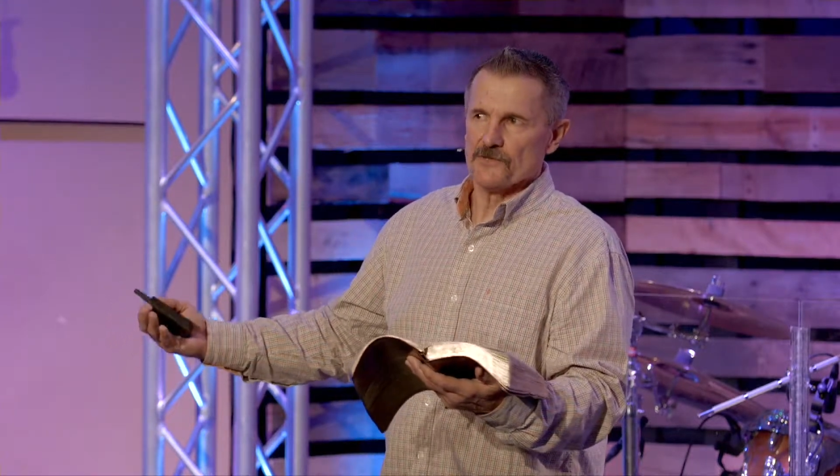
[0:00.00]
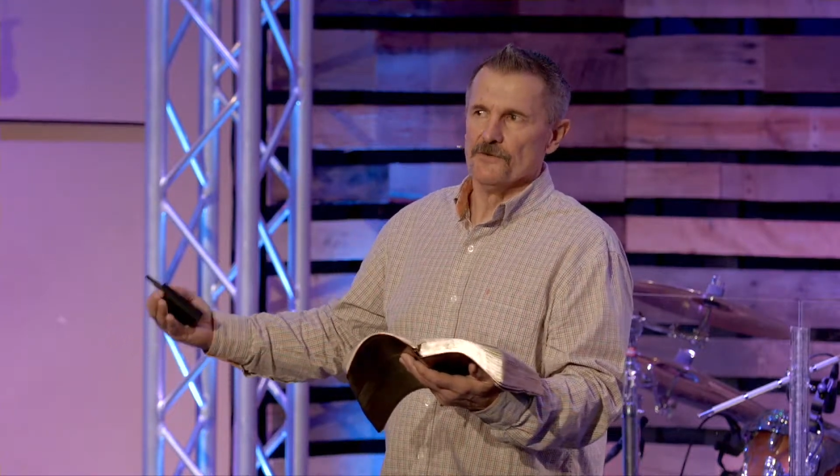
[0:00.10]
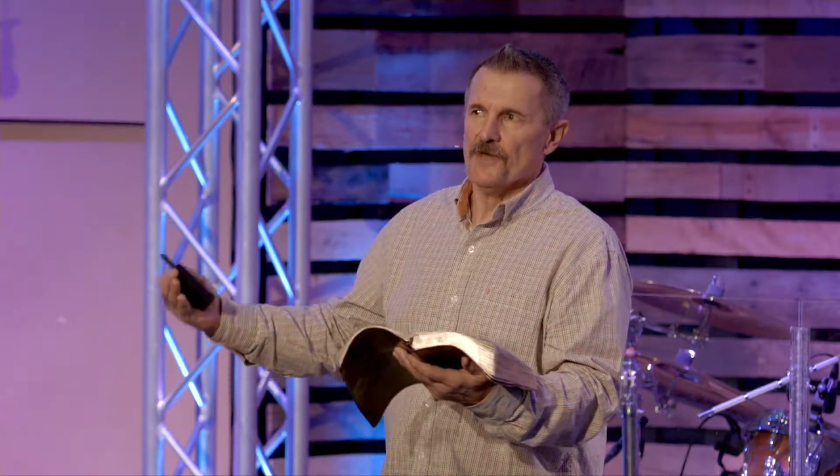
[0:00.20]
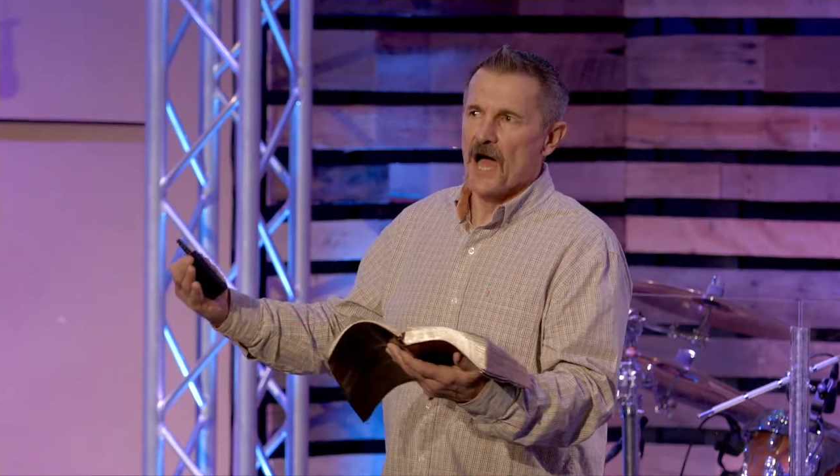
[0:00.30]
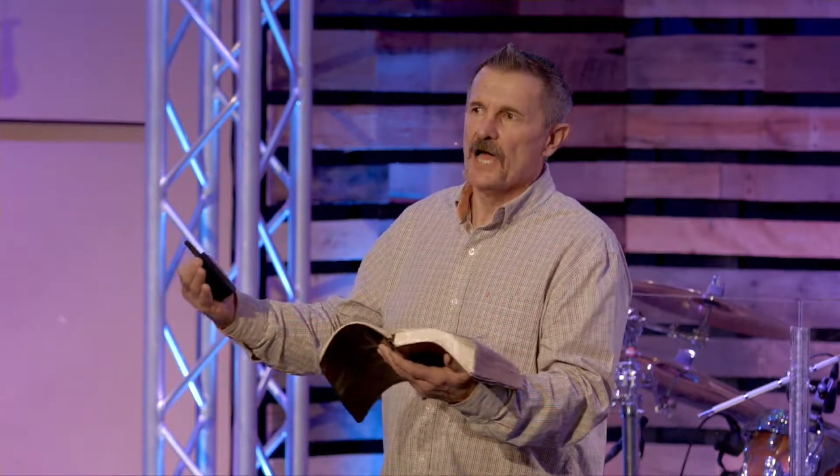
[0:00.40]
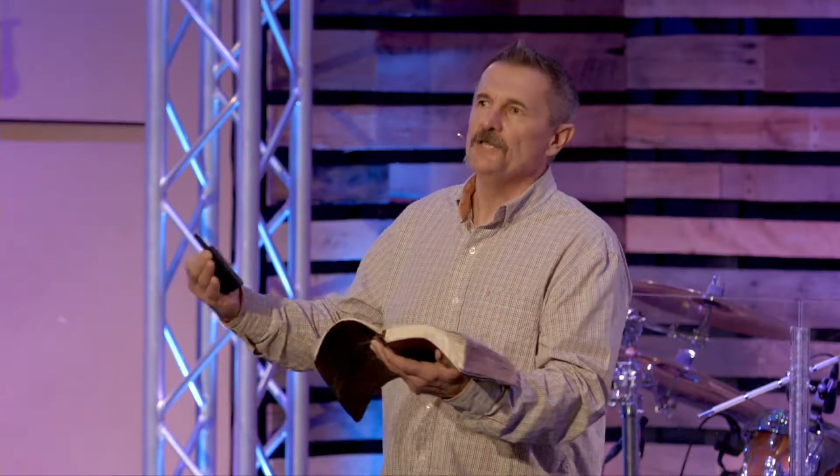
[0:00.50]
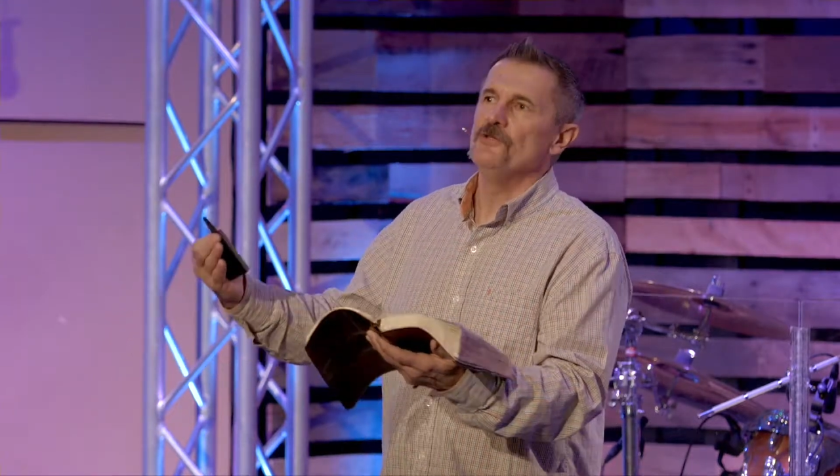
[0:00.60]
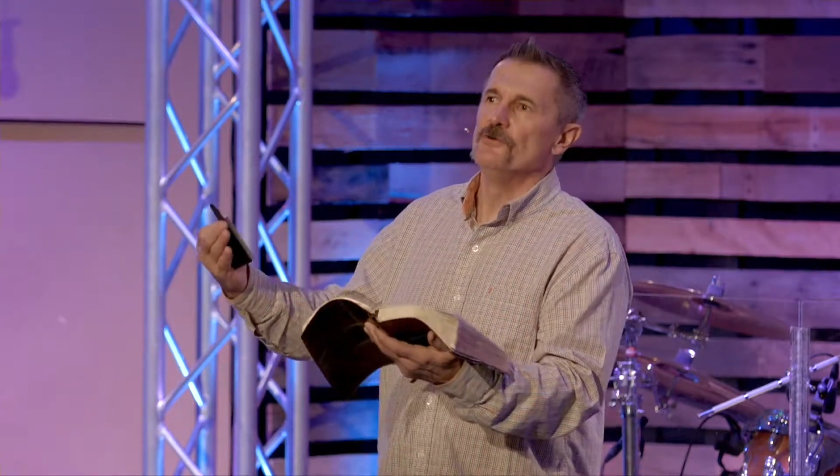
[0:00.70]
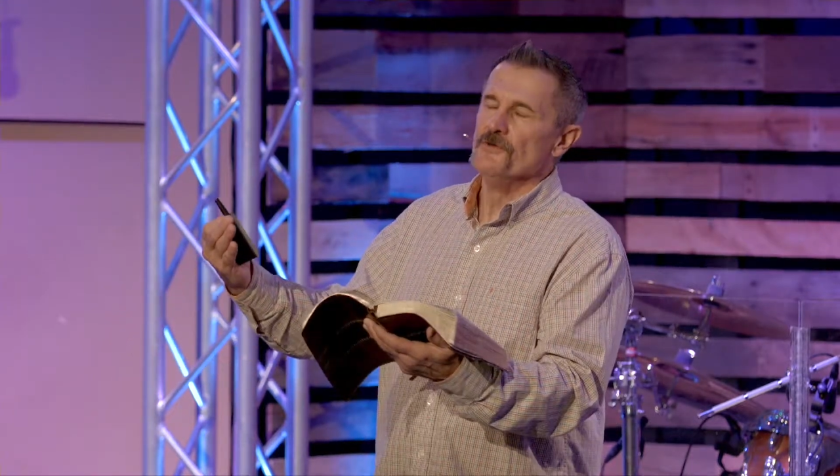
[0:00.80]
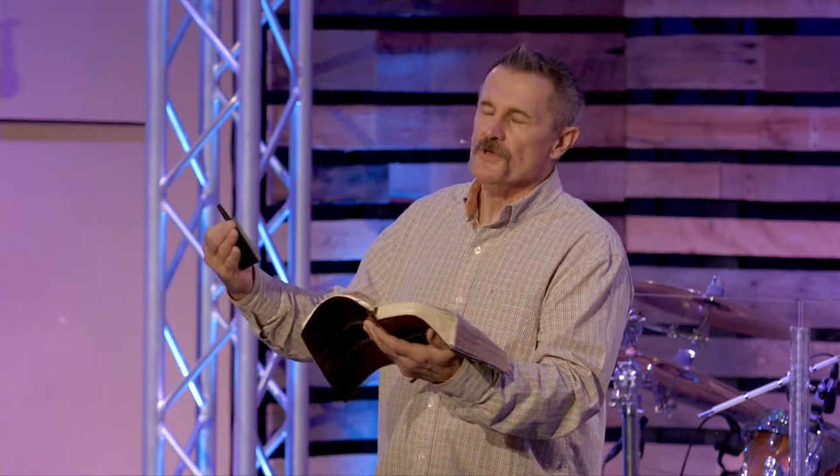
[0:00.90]

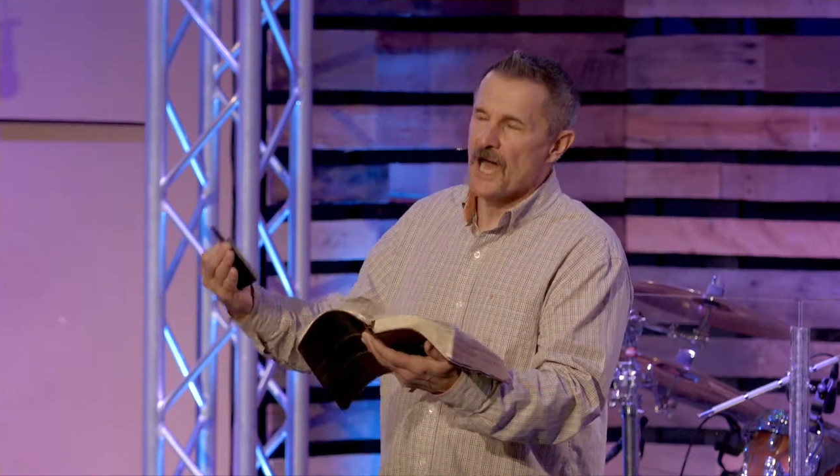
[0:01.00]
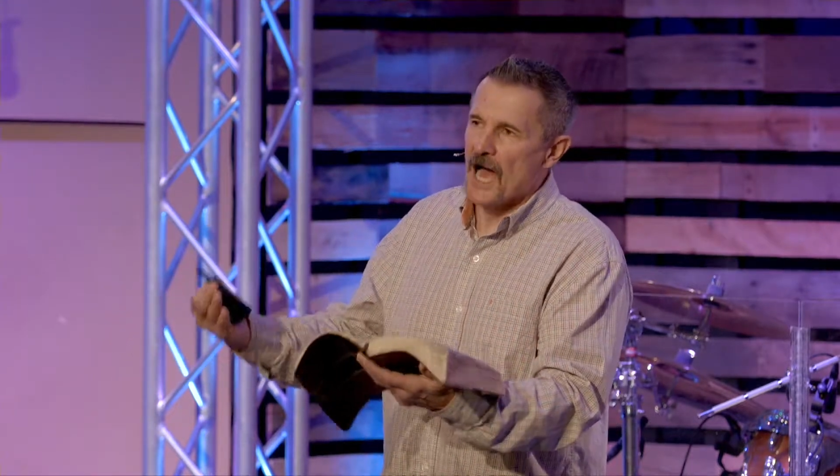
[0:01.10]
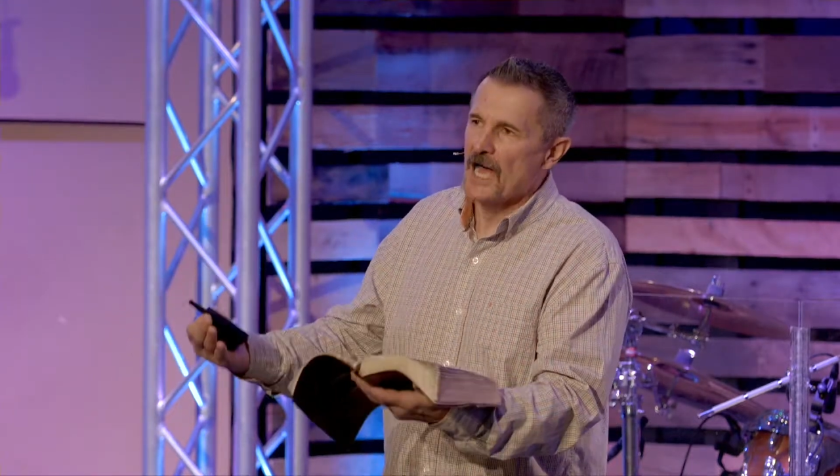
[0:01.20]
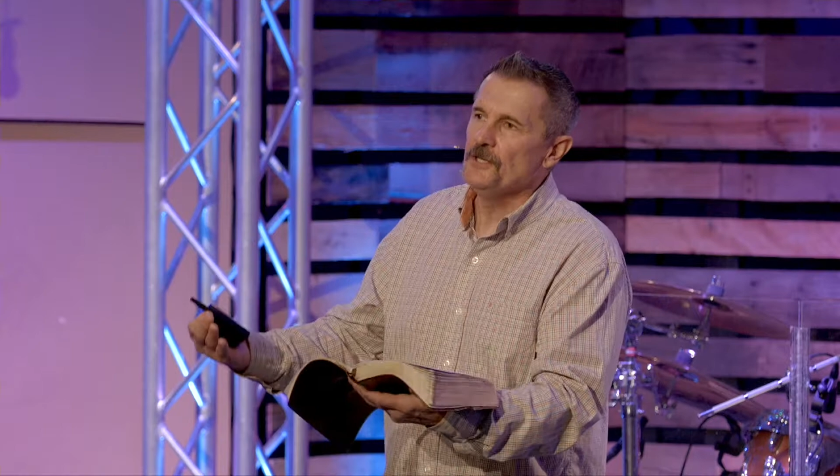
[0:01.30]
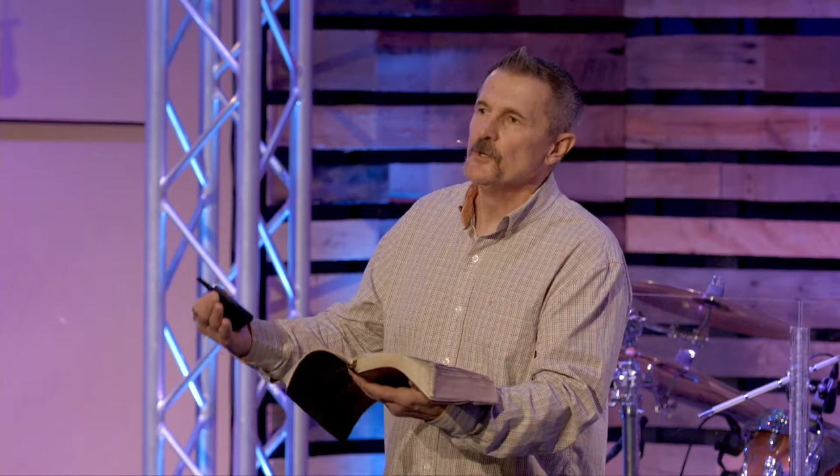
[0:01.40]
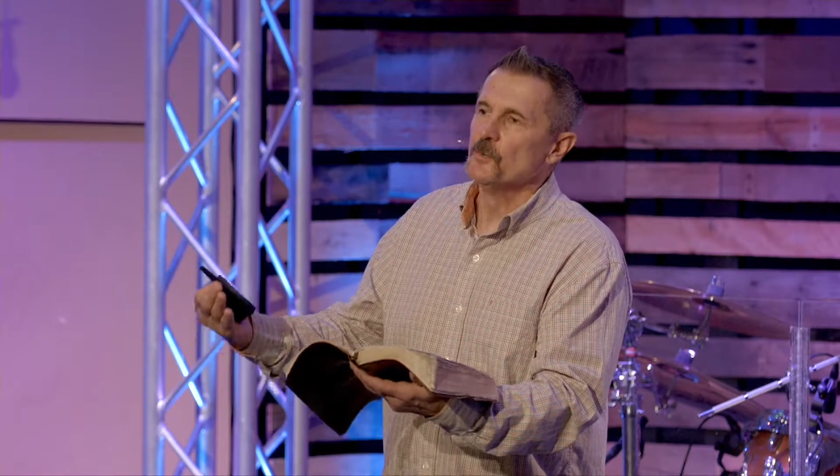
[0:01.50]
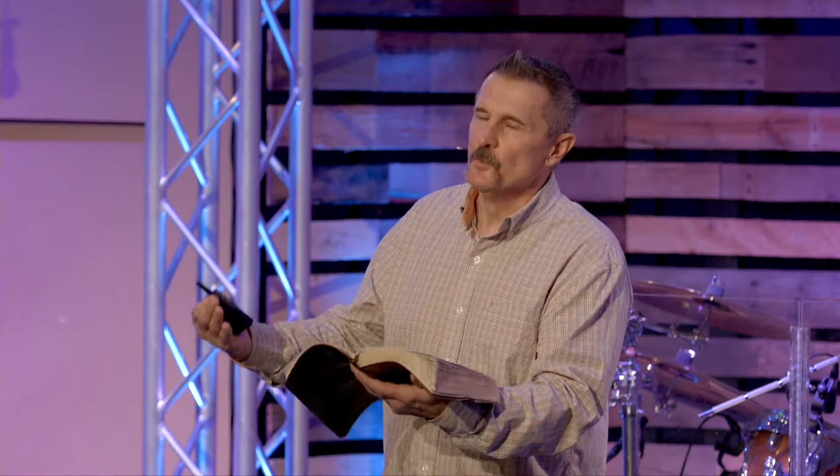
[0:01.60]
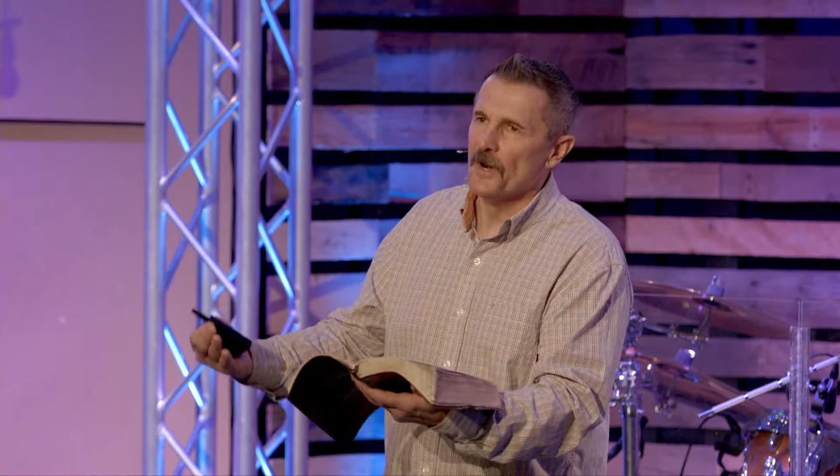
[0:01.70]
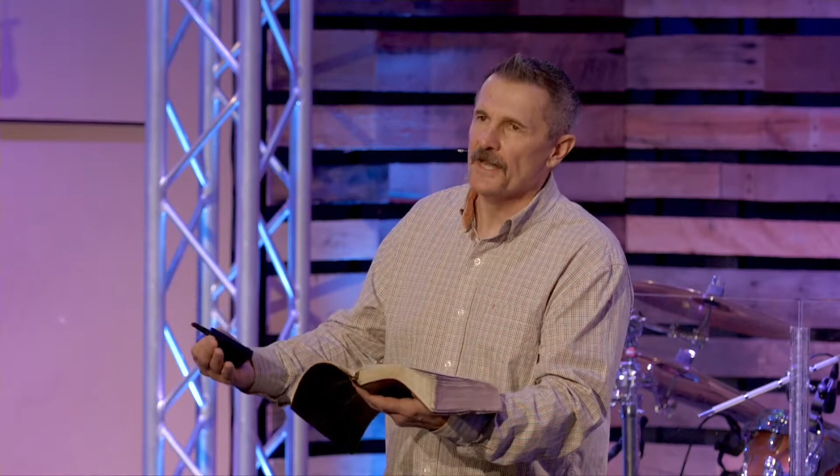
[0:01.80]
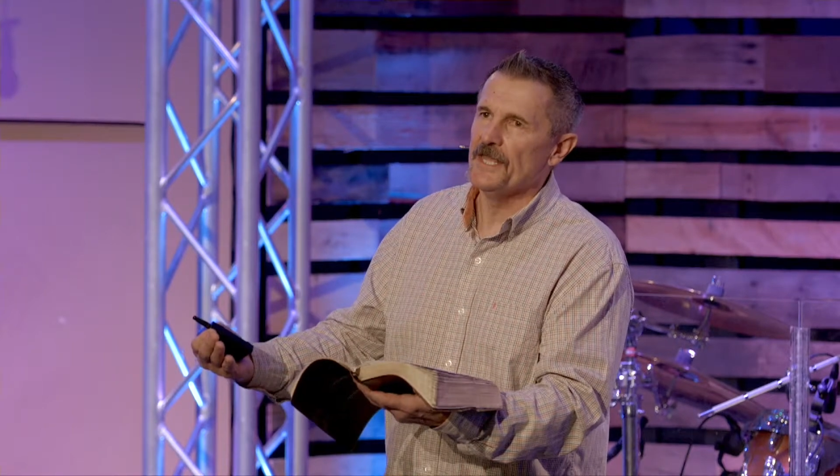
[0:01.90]
You're not
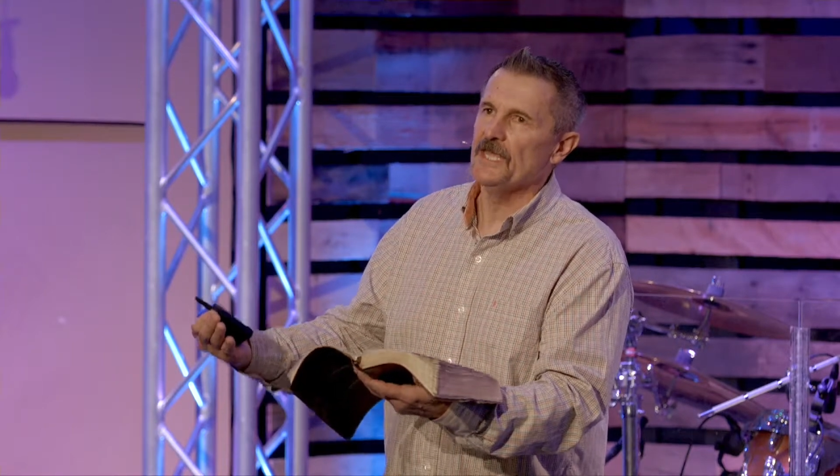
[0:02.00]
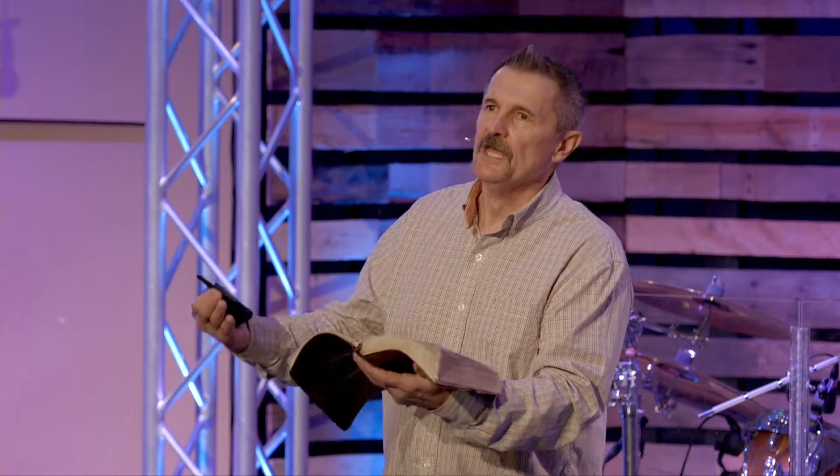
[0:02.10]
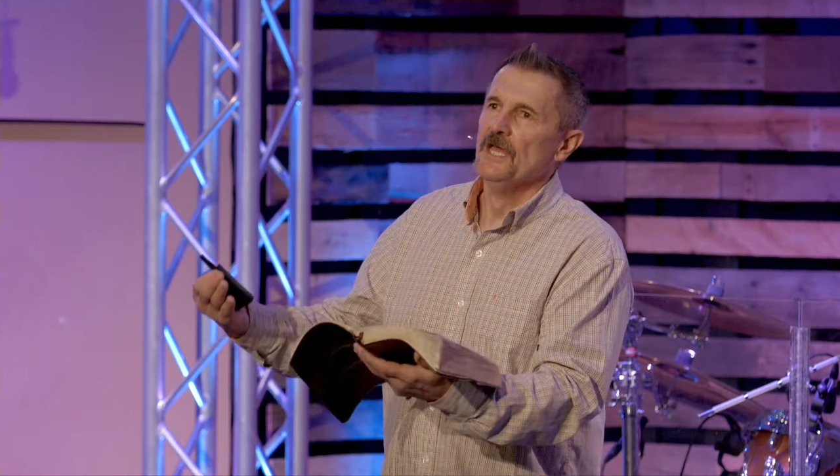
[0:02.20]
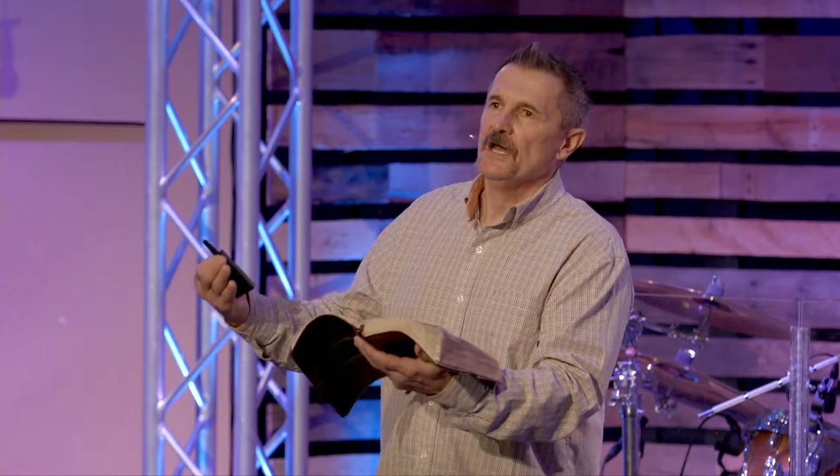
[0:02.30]
ready